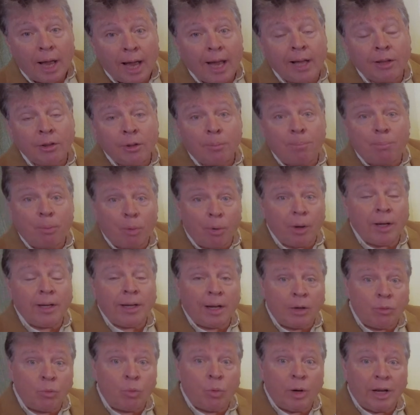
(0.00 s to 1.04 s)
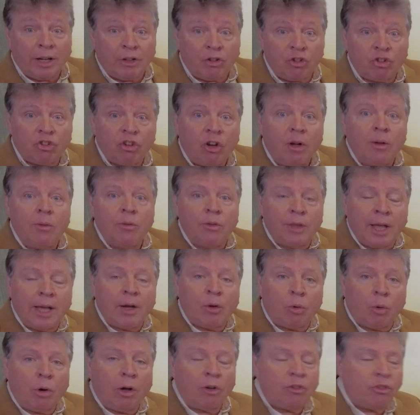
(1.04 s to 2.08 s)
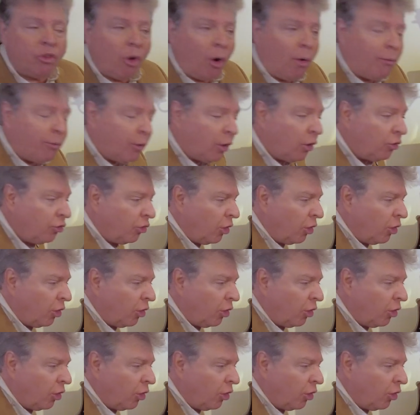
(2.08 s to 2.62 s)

at the point at which they cross over.